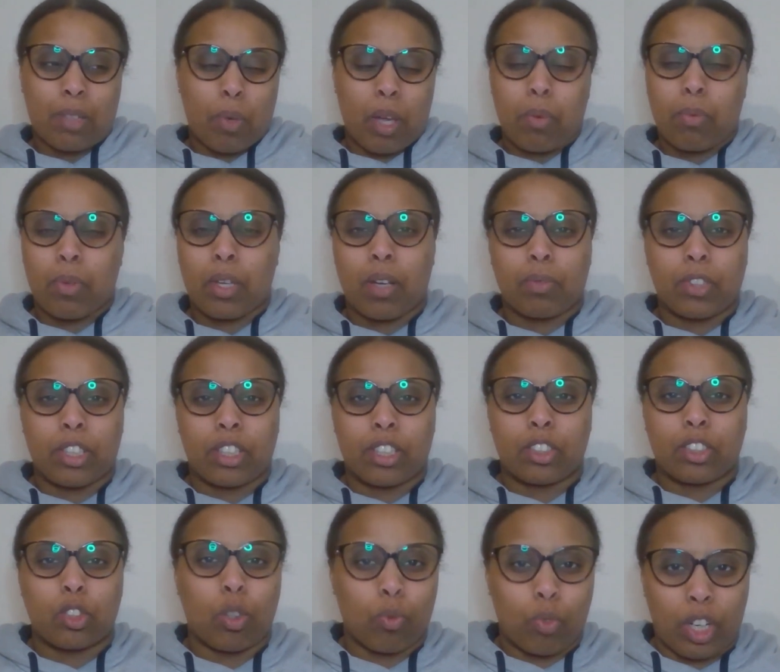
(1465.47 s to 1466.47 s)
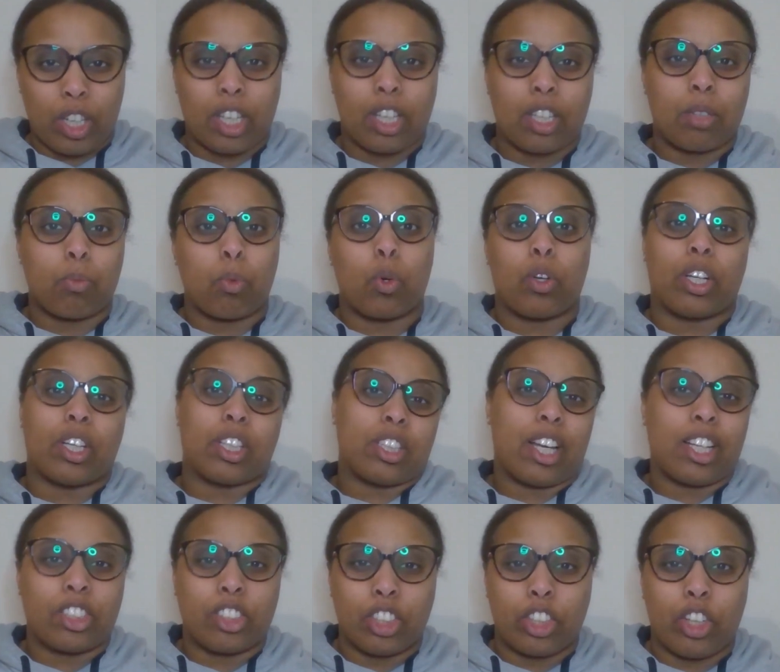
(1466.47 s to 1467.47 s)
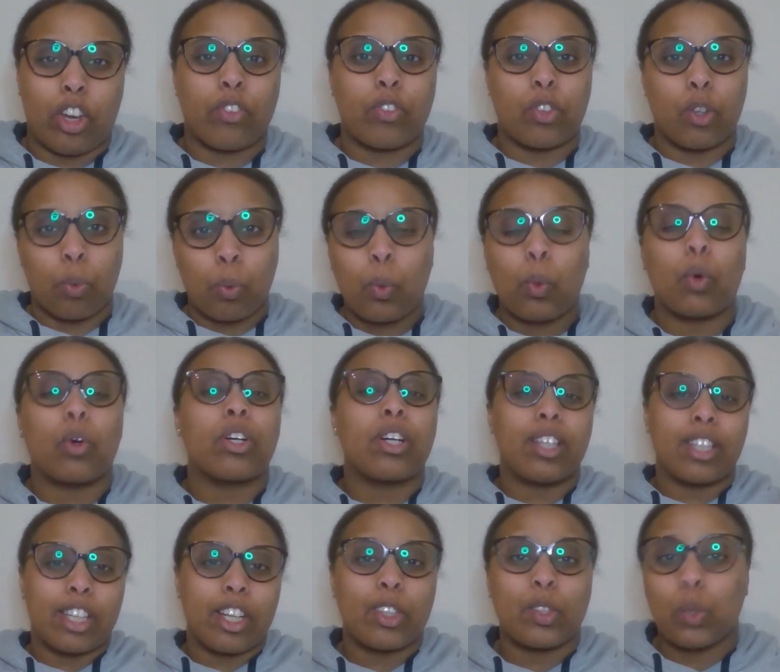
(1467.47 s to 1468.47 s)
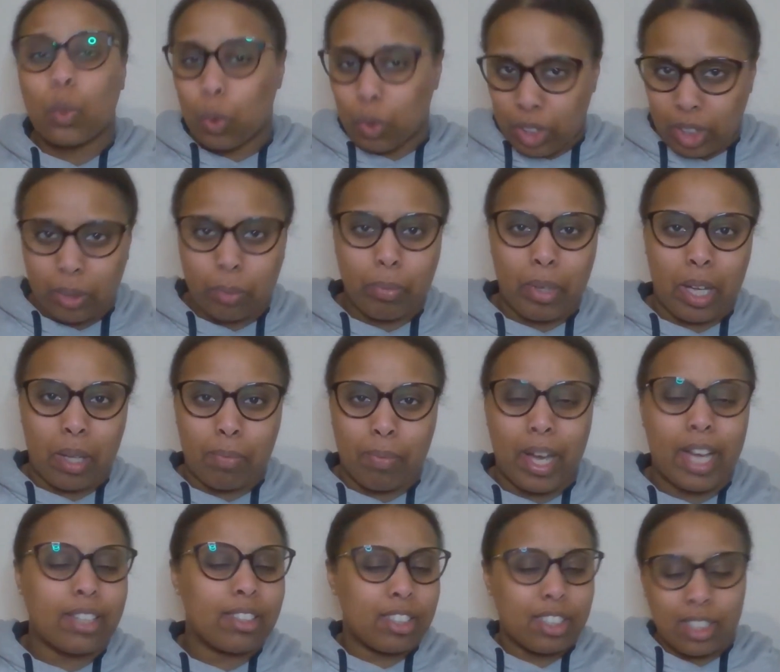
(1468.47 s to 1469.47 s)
maybe I'm going to stop running in the morning and actually go for a walk, you know, talk to the mailman.